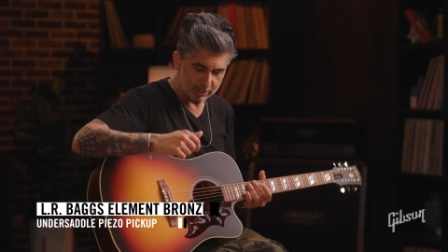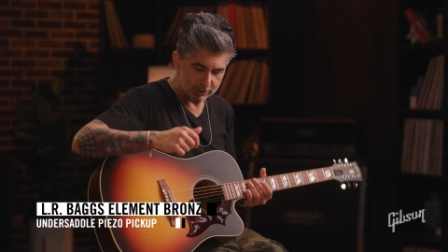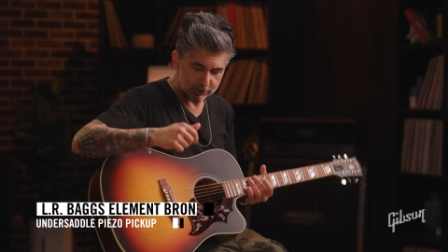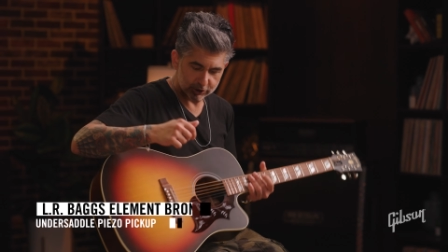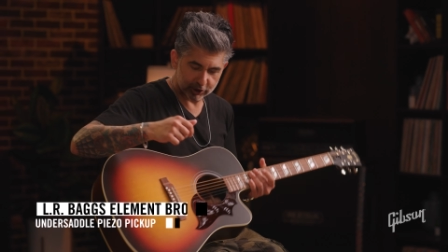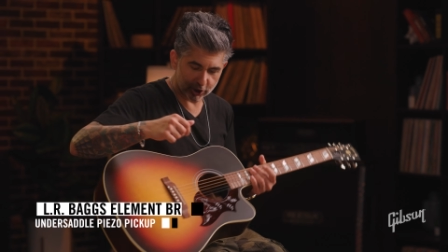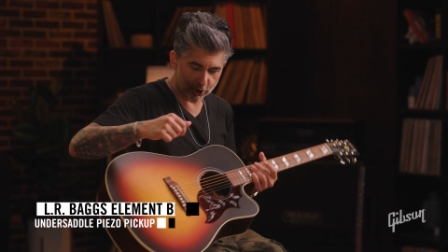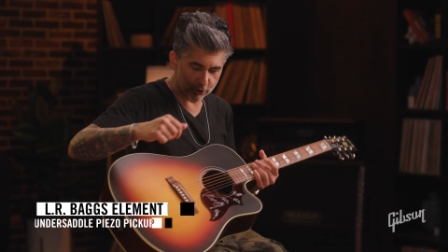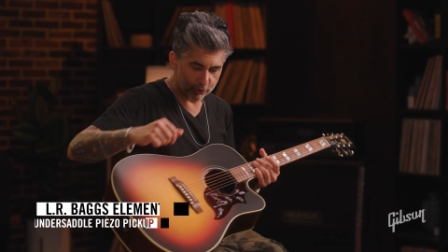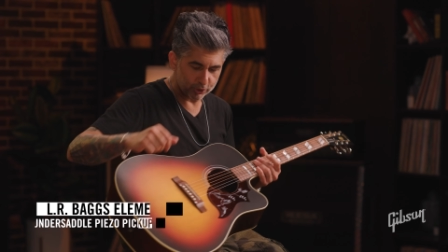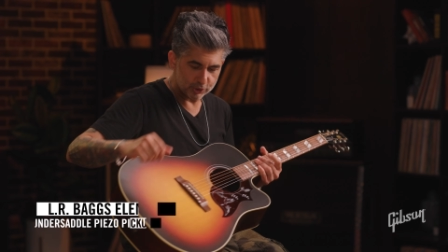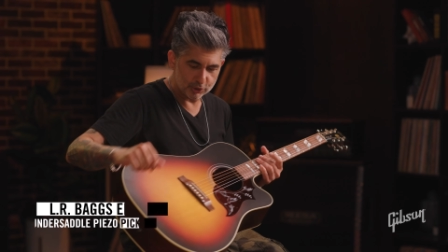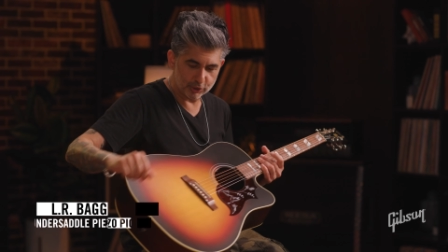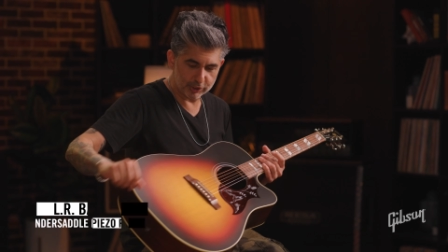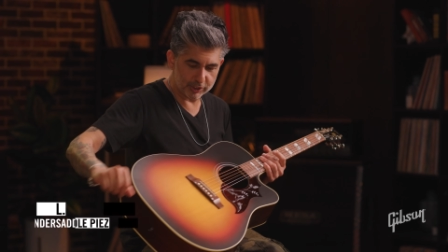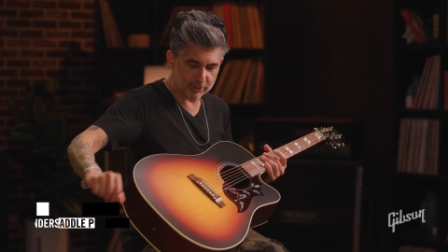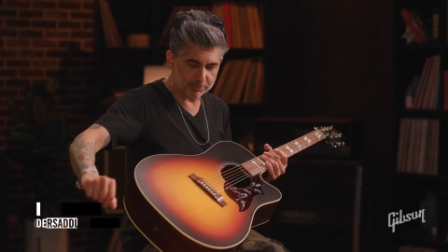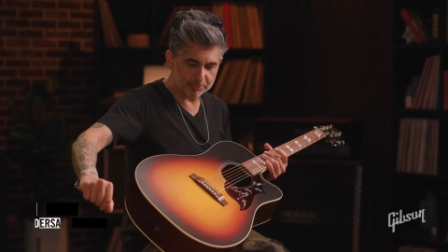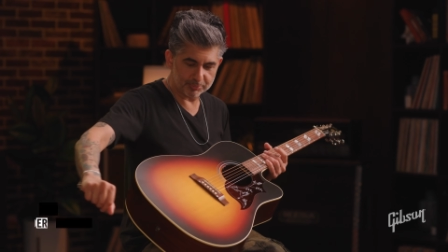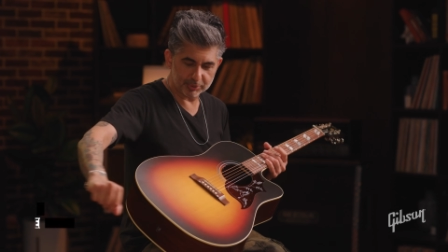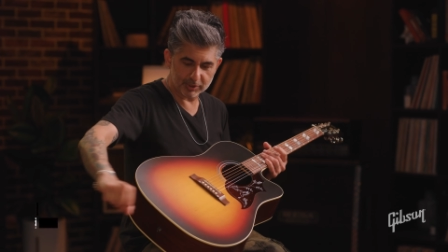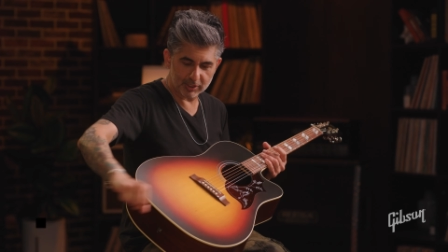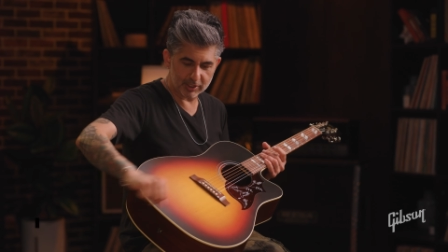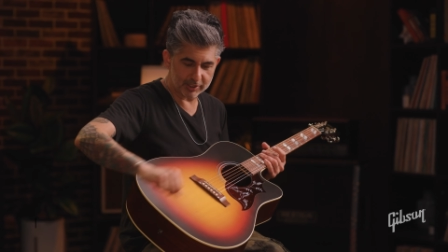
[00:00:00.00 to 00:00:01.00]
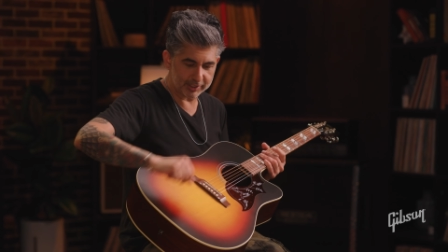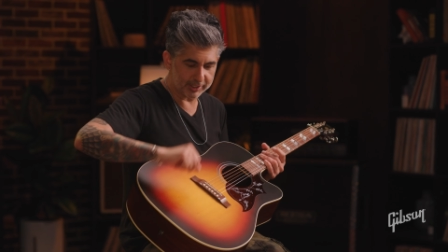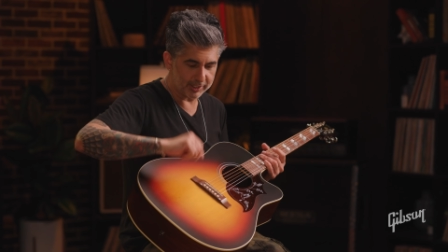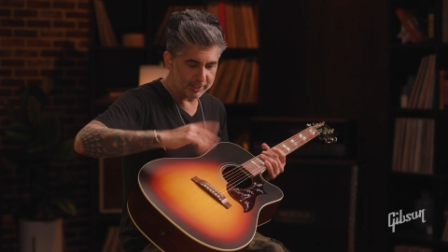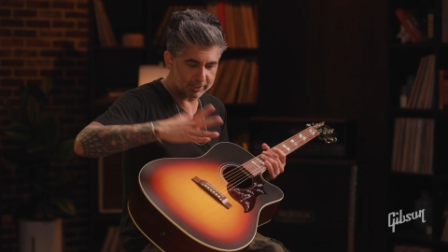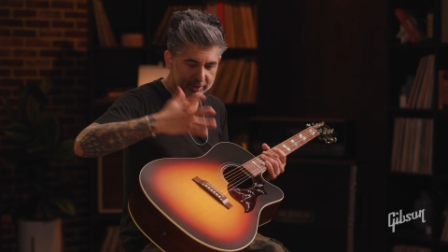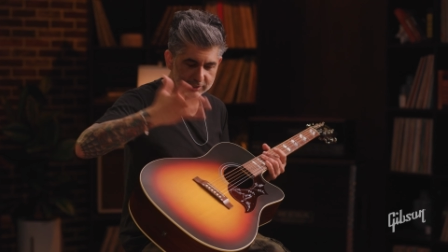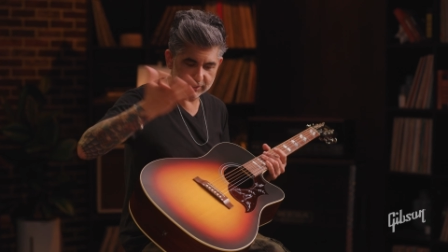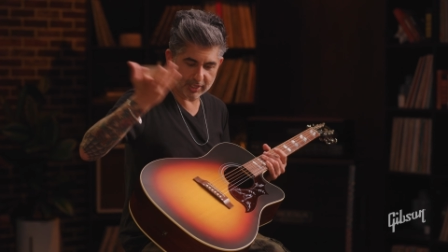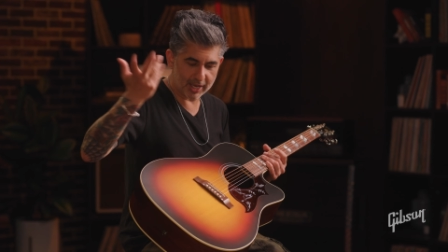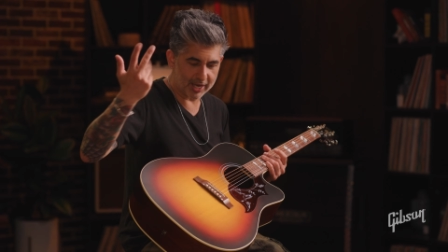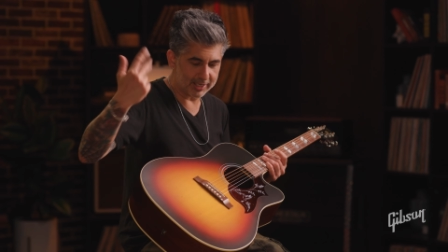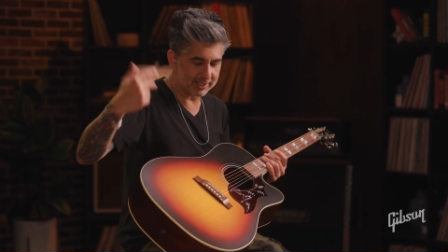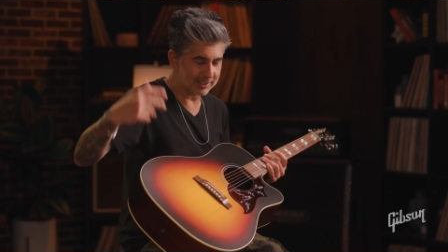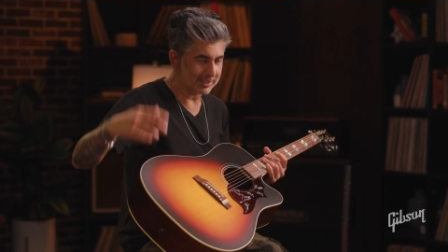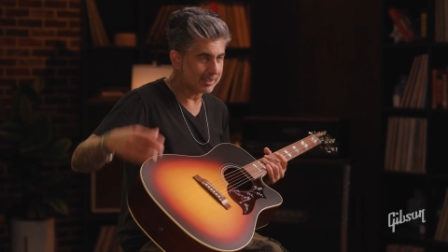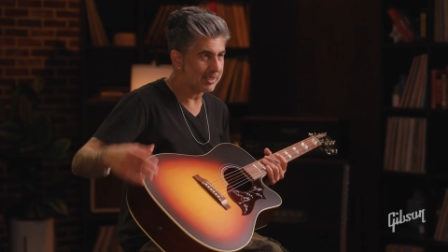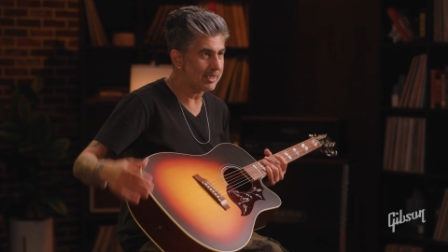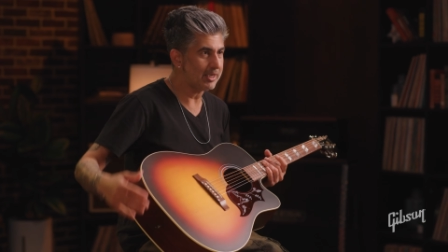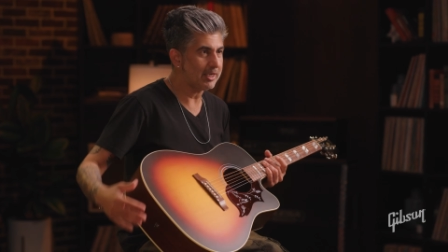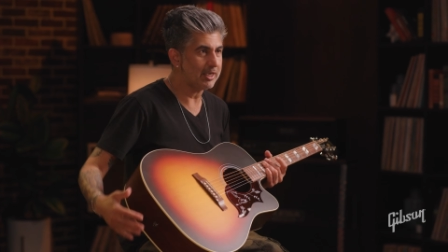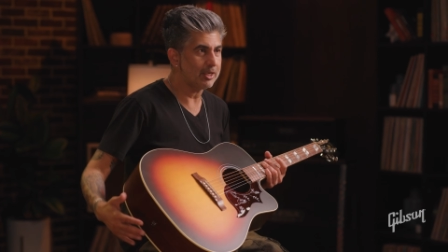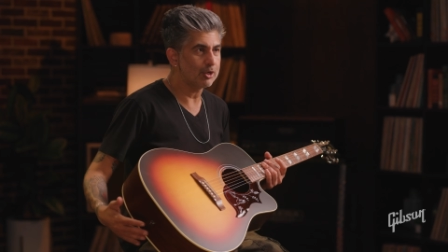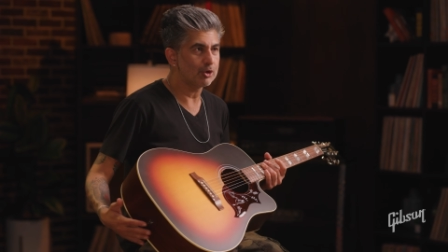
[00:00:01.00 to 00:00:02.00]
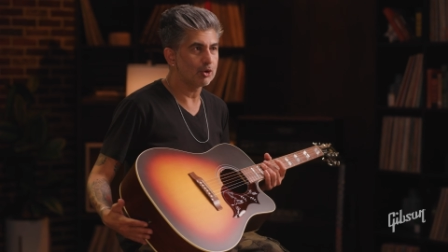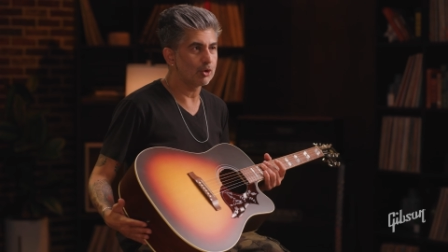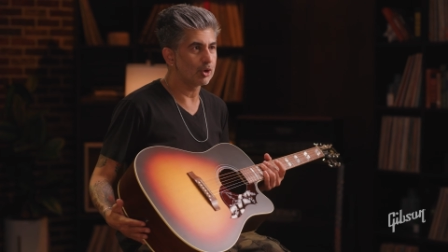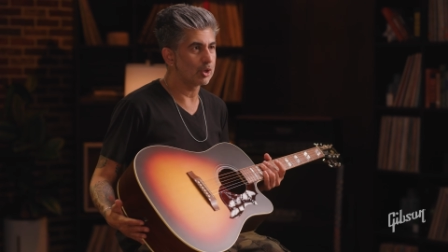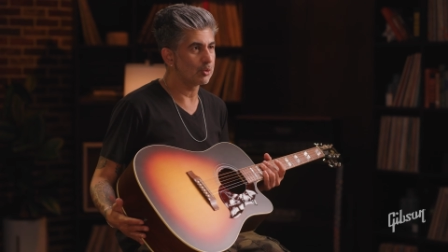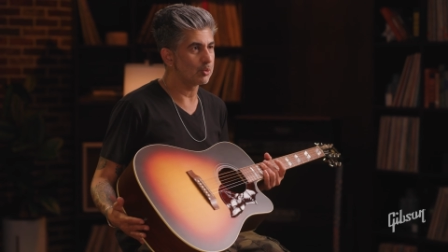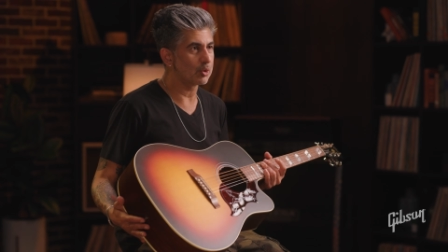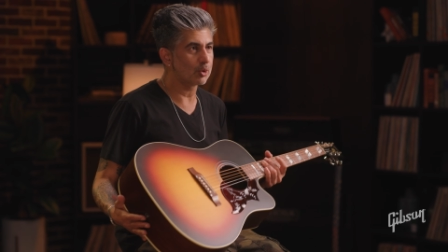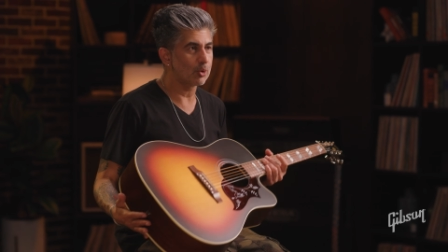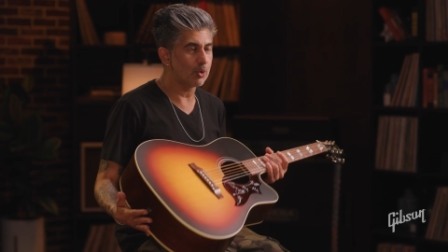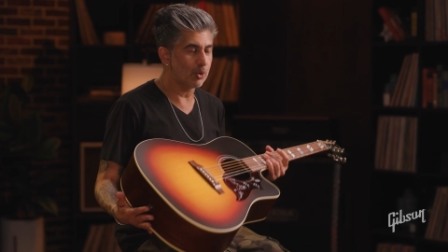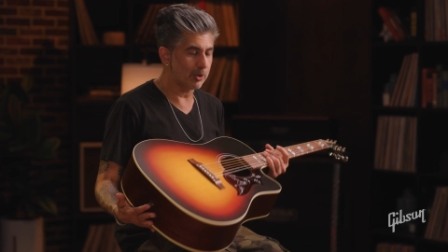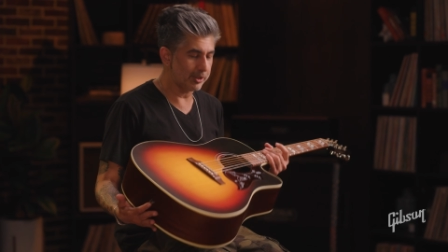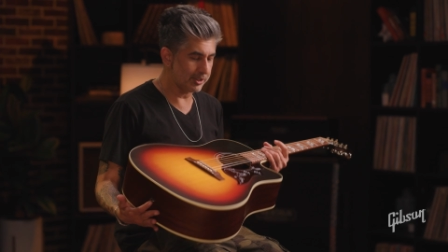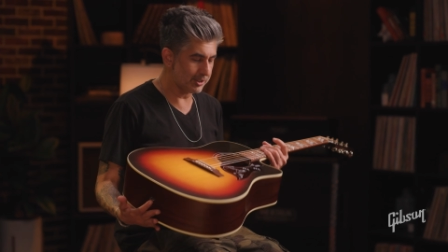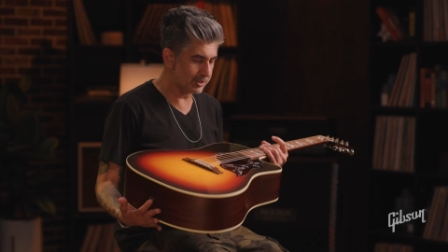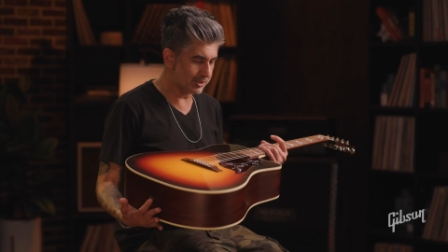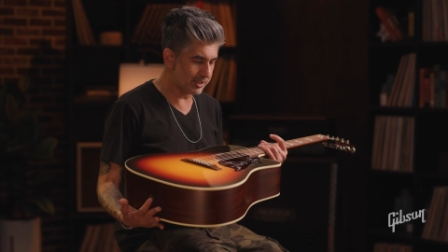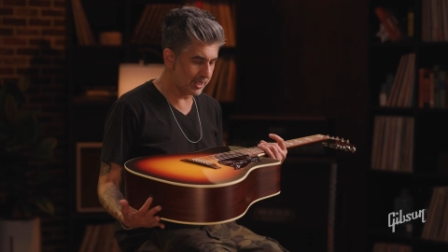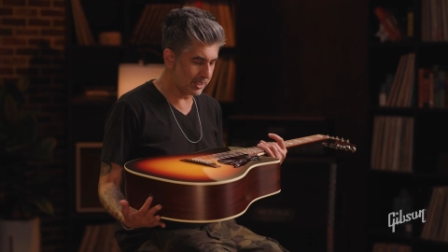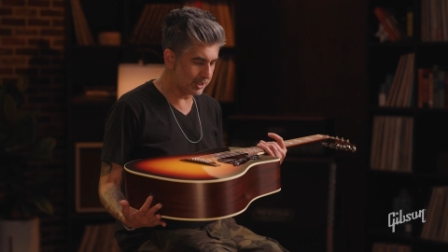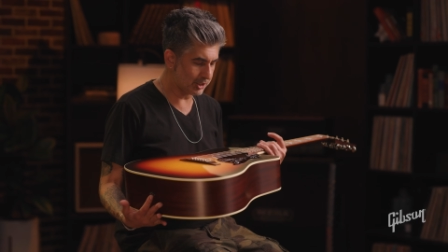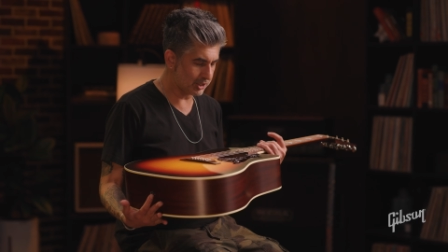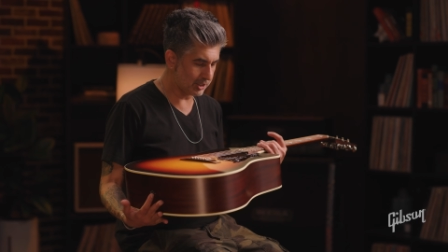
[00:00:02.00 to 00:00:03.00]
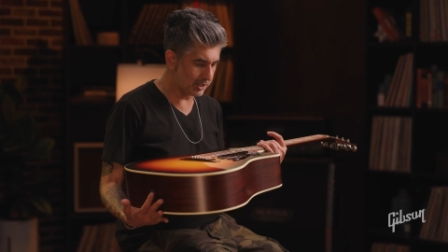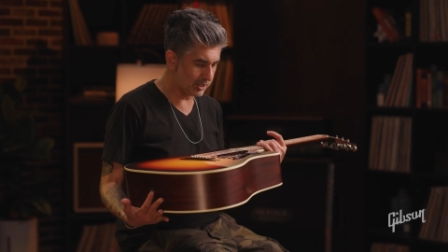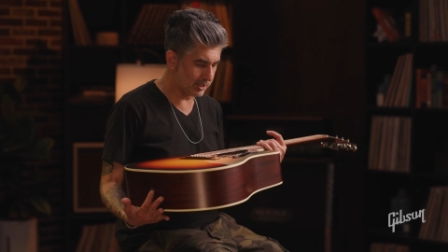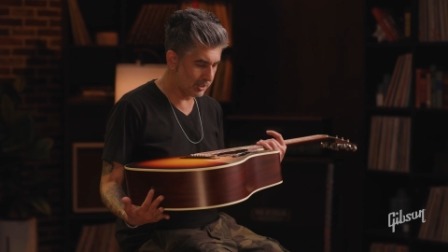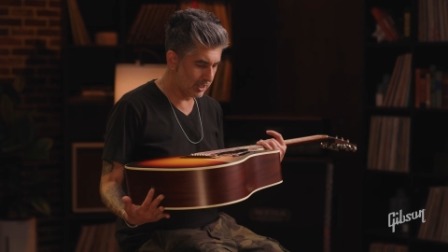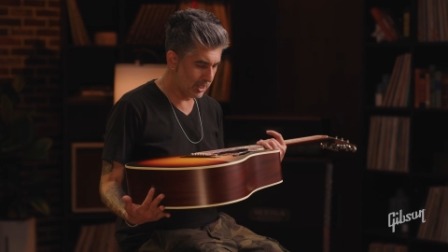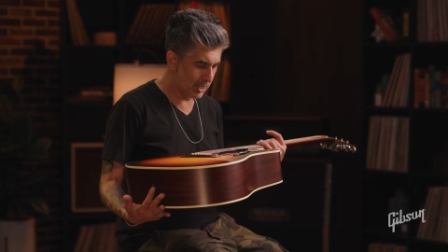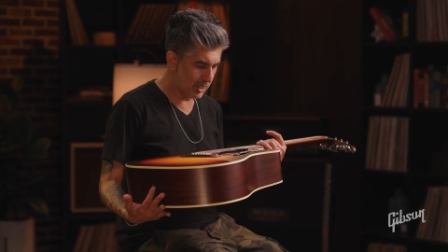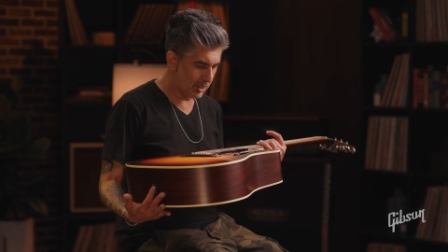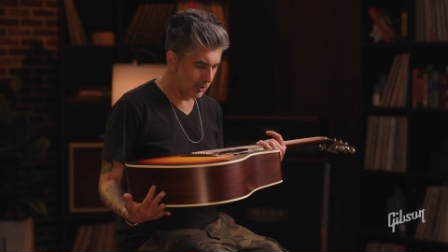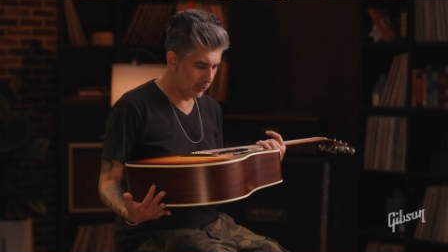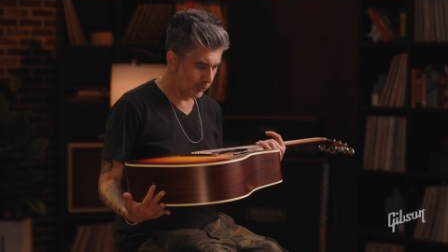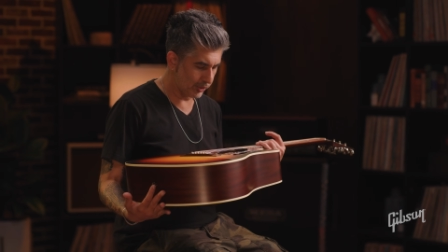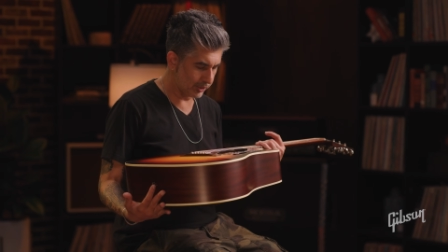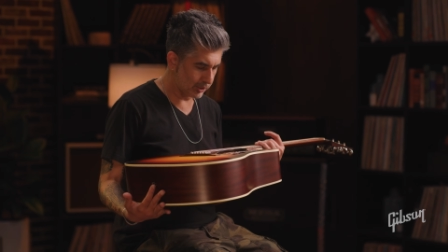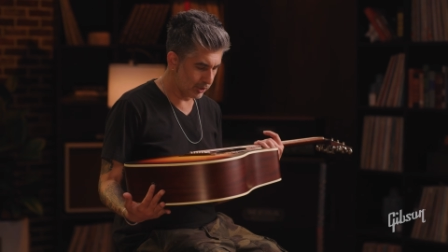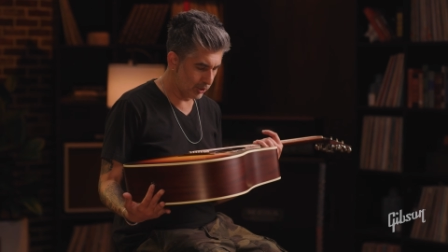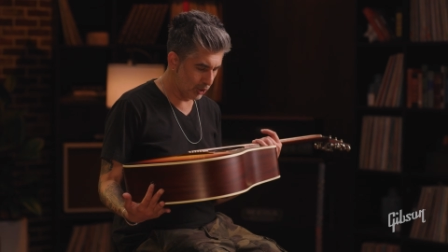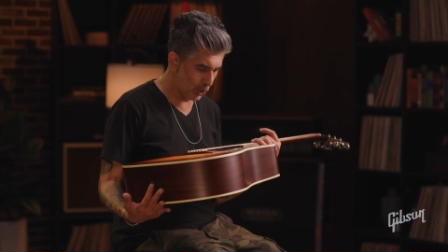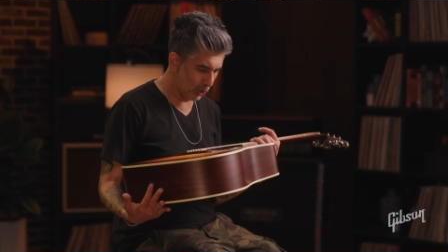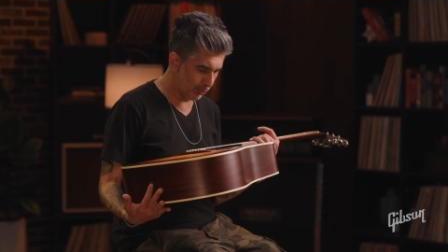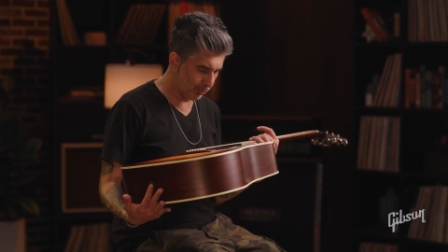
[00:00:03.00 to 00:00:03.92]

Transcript: so you can plug in at a gig or a recording session with no